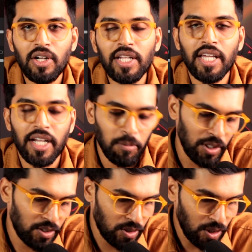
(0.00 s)
learning
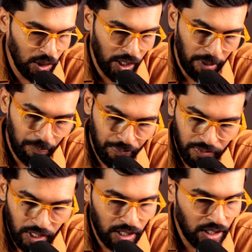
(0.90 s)
AWS. Okay.
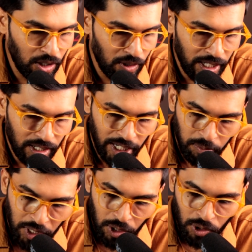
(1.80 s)
Now
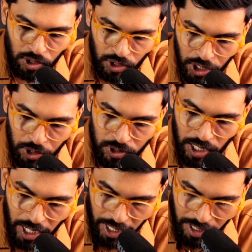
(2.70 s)
let me go to the new
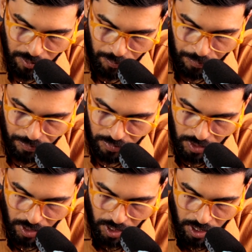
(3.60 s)
slide.
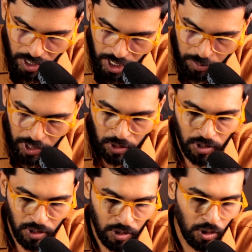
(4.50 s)
Now